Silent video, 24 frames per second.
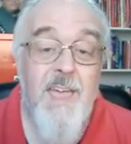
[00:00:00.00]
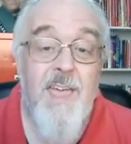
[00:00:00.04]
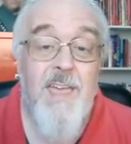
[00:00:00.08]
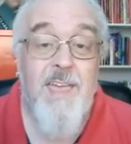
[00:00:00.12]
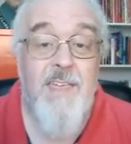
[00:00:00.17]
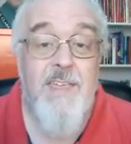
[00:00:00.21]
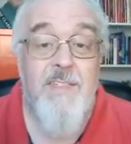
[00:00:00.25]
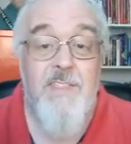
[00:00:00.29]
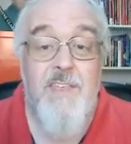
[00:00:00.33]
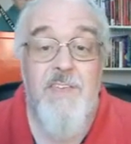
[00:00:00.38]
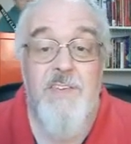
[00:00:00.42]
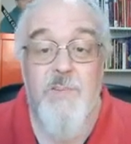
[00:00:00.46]

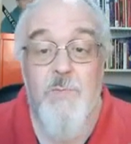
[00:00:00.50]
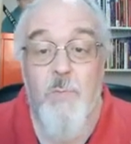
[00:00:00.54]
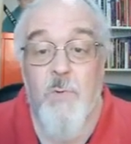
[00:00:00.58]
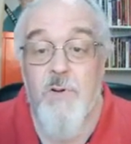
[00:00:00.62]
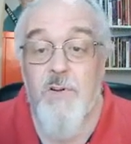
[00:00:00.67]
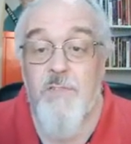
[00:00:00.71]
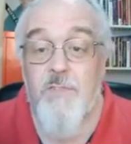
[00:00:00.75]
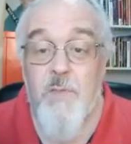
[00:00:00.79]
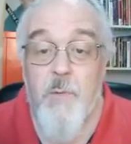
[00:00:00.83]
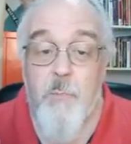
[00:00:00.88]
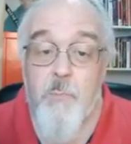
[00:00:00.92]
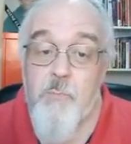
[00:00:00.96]
in this one
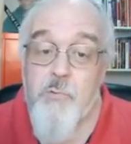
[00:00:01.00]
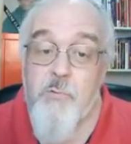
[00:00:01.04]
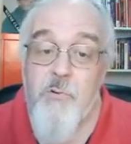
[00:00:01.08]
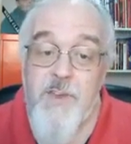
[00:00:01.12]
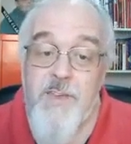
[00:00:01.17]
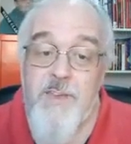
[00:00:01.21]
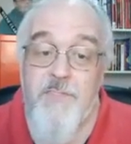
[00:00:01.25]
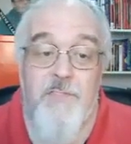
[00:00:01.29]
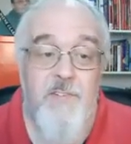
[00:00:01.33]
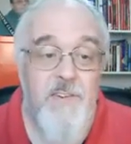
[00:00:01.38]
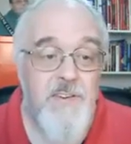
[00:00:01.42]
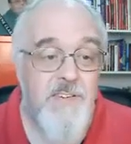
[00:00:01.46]
of the
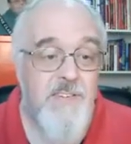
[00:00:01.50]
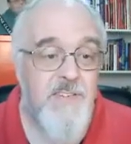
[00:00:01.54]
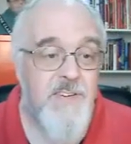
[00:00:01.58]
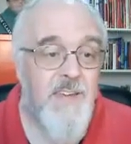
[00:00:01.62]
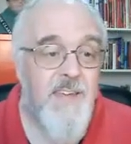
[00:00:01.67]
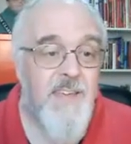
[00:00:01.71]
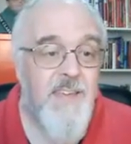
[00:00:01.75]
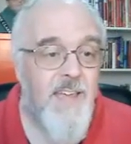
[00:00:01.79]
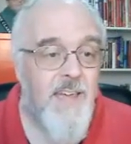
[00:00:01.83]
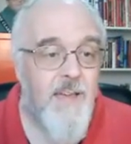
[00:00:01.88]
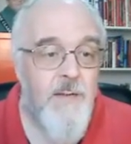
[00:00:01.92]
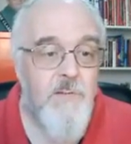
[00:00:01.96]
briefest
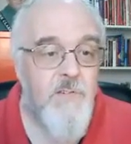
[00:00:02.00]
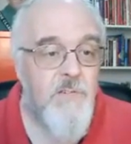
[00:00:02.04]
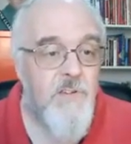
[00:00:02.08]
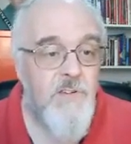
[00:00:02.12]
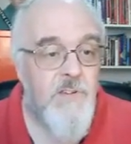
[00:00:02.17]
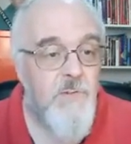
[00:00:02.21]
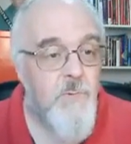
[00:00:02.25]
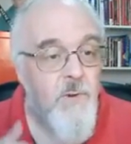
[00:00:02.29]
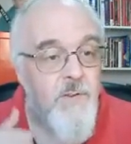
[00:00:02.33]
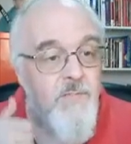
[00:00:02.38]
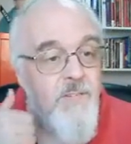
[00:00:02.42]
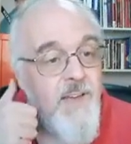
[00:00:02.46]

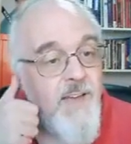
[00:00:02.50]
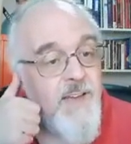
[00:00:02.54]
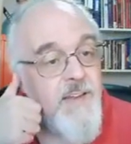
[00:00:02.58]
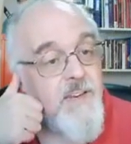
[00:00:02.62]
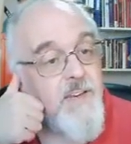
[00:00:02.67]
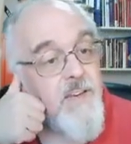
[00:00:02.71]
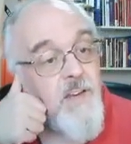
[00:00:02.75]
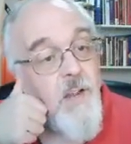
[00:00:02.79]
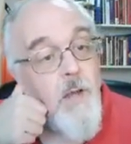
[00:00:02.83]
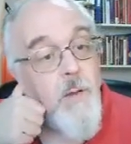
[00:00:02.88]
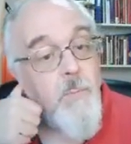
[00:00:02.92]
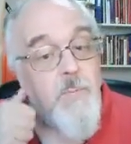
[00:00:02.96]
encounters we've had
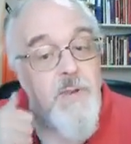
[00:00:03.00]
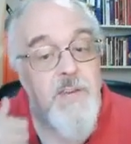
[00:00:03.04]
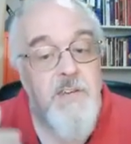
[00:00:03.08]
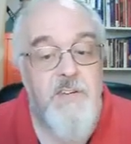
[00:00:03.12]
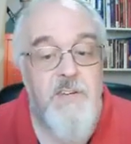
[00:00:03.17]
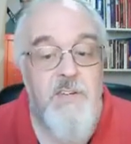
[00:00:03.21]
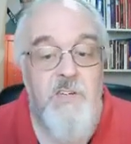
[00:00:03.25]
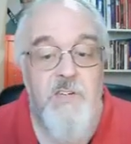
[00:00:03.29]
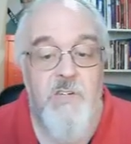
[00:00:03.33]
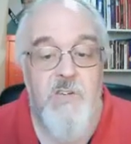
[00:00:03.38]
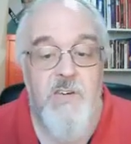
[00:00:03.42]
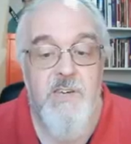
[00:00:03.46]
in our
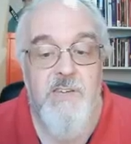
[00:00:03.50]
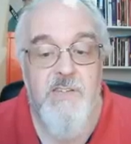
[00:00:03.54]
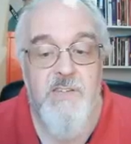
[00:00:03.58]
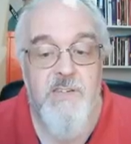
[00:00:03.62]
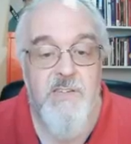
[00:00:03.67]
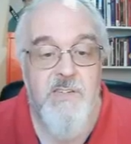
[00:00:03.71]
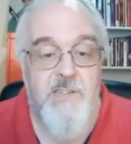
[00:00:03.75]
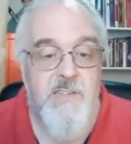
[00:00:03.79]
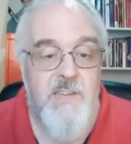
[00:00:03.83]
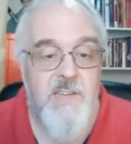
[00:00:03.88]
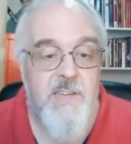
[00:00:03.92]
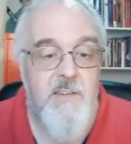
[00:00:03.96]
Meeting
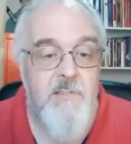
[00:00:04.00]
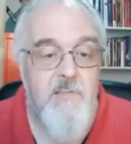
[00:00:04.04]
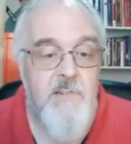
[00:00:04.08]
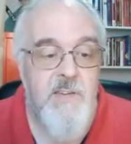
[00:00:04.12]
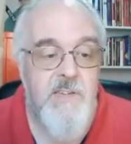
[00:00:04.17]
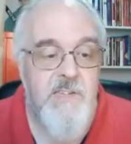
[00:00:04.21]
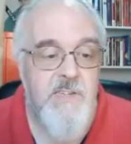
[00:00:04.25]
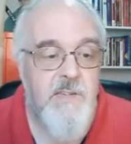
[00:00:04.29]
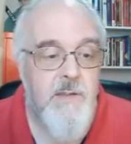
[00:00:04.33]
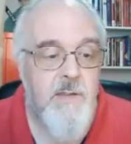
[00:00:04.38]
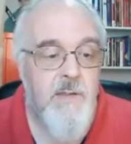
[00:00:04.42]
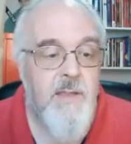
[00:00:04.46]
Jesus
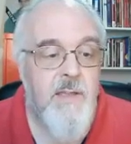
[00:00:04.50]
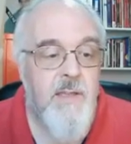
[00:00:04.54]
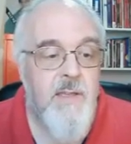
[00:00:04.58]
series.